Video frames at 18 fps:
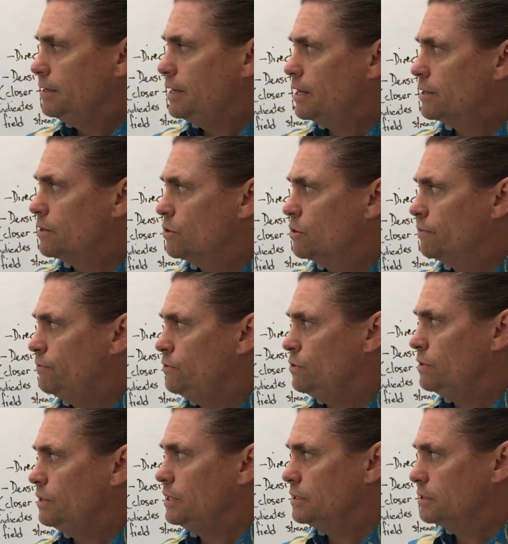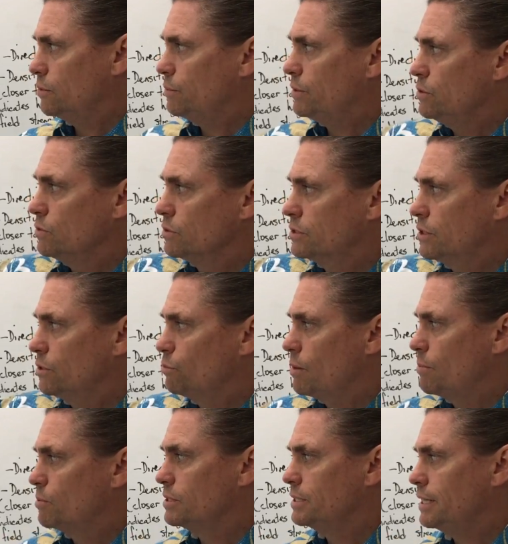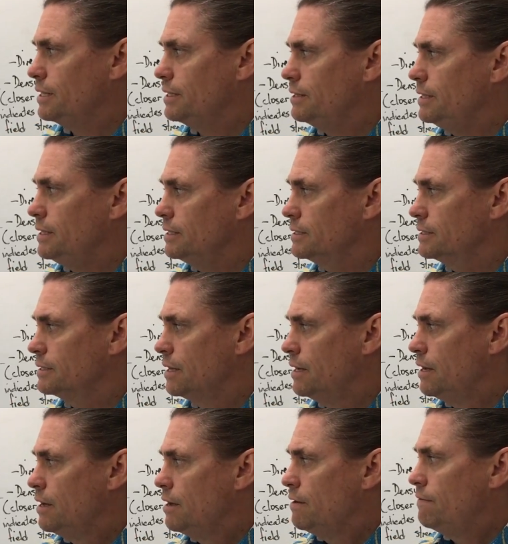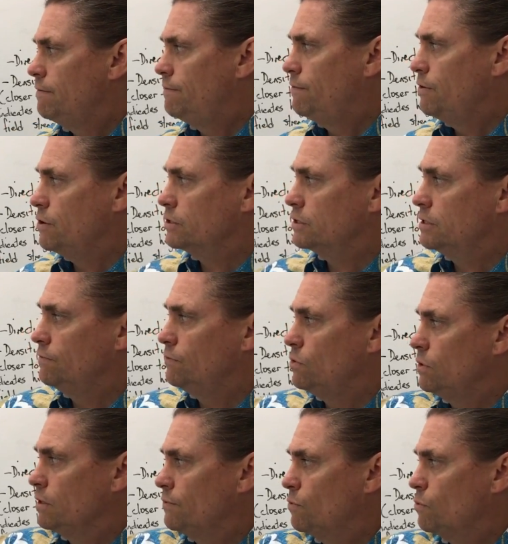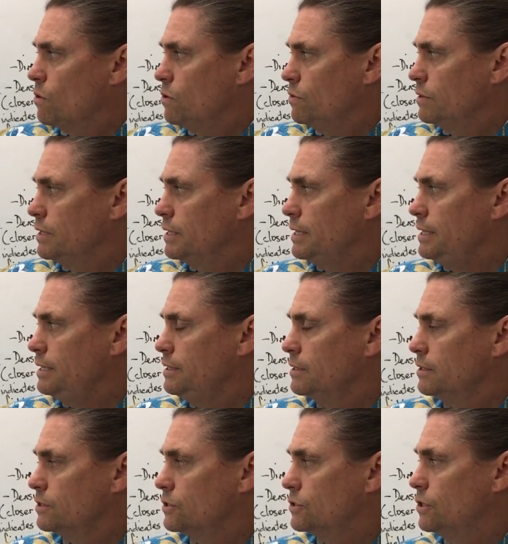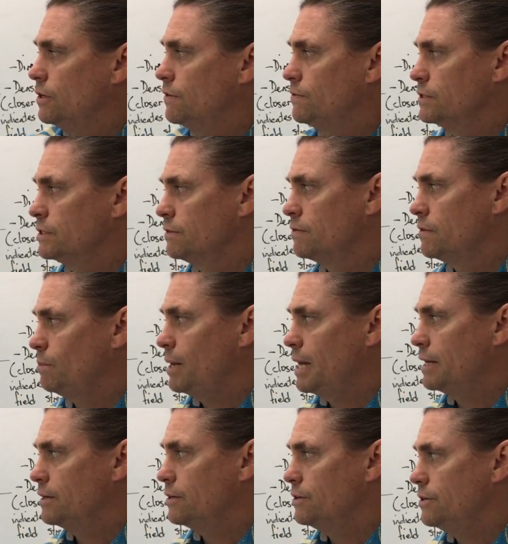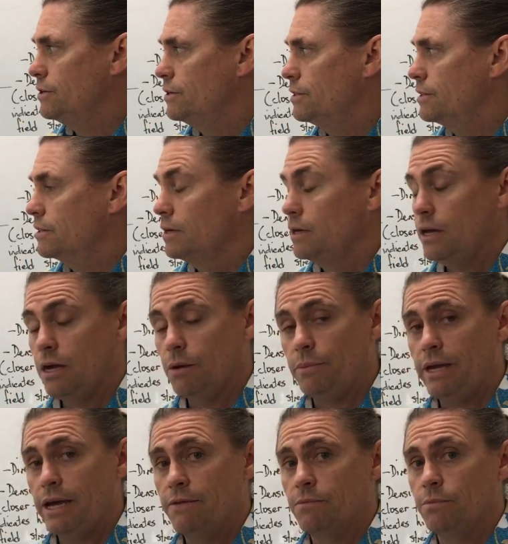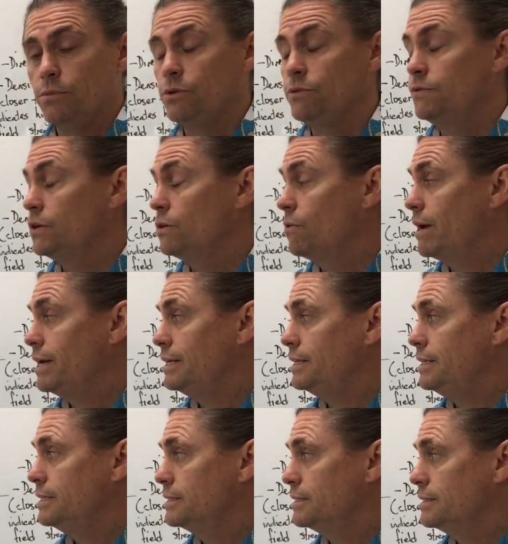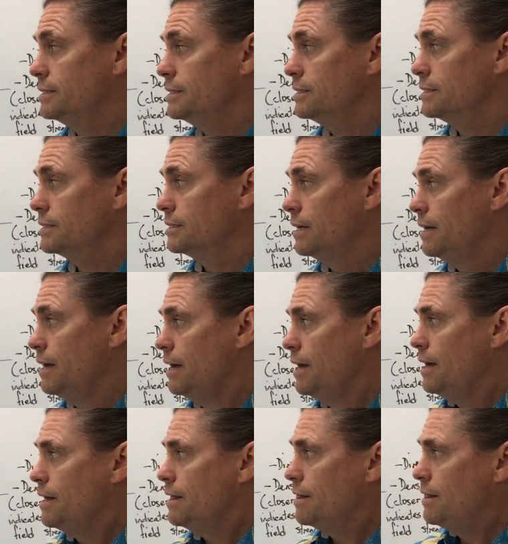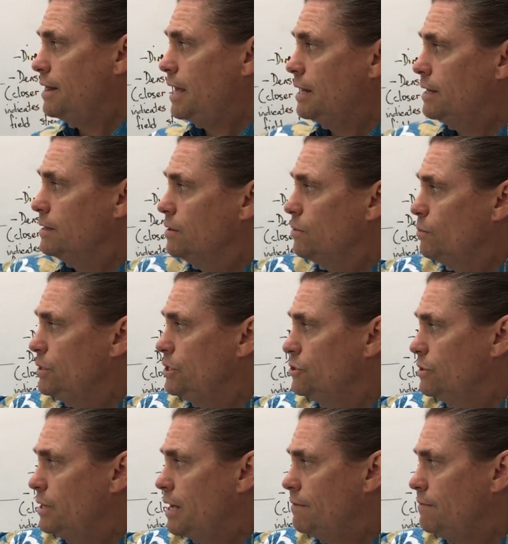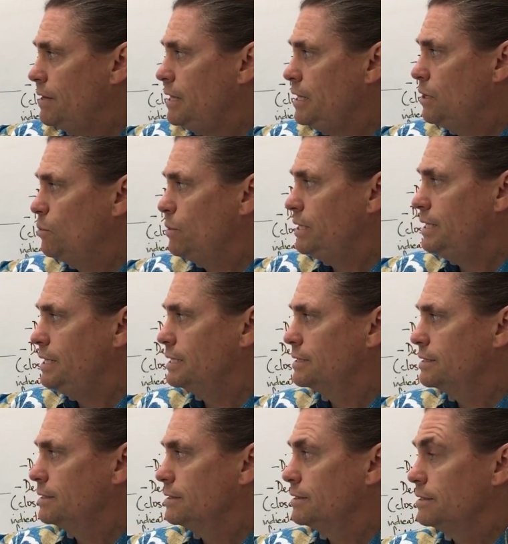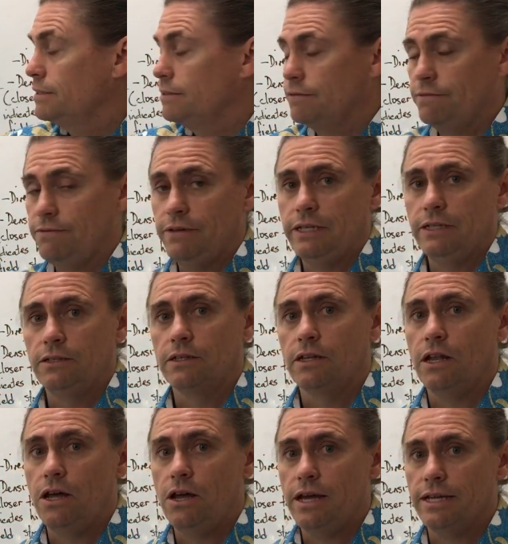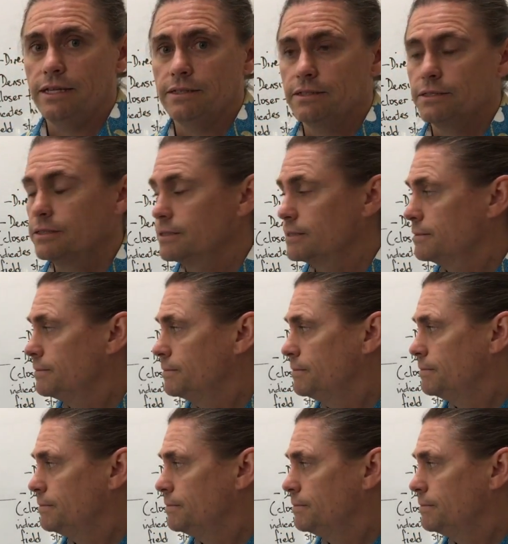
Now there are a few things that we also represent in this. First of all, if we're on the surface of the planet Earth and we haven't moved a great distance, then we should have equidistant field lines.